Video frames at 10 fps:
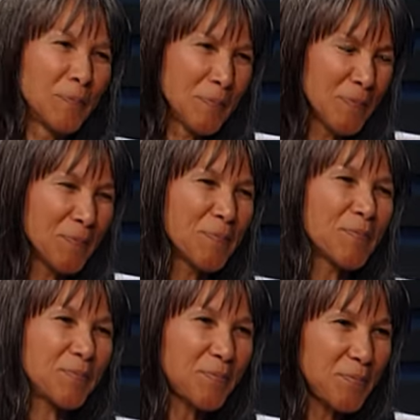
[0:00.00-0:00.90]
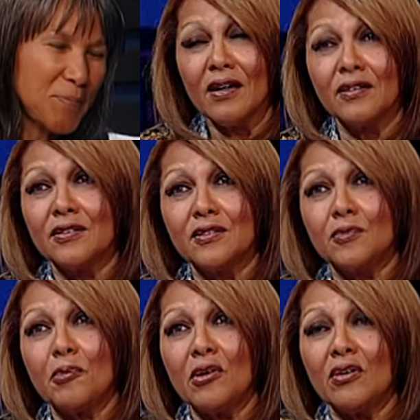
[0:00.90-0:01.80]
Mm-hmm. He has, and again, His
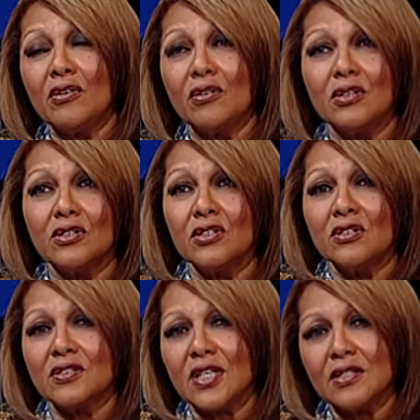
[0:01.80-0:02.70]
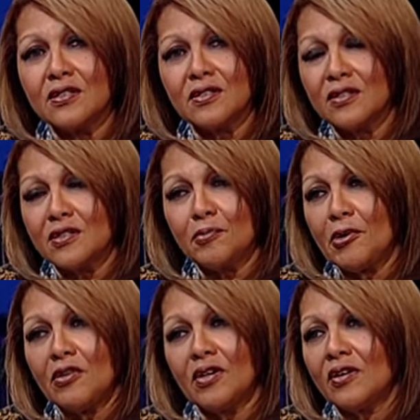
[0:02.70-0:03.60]
Spirit, you can just sense His
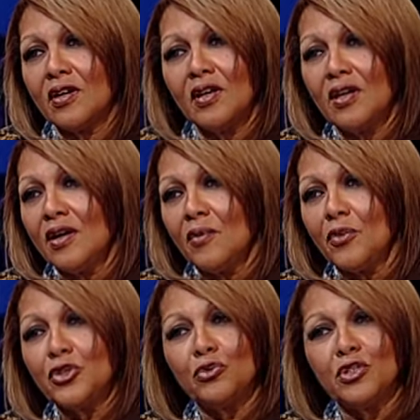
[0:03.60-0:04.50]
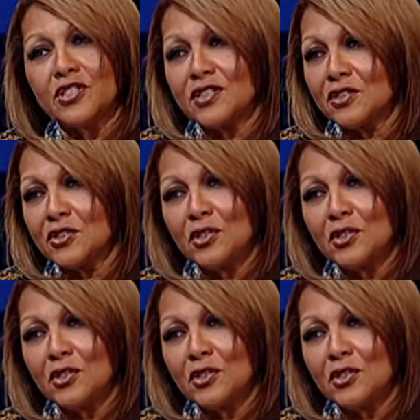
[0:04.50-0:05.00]
Spirit when you listen to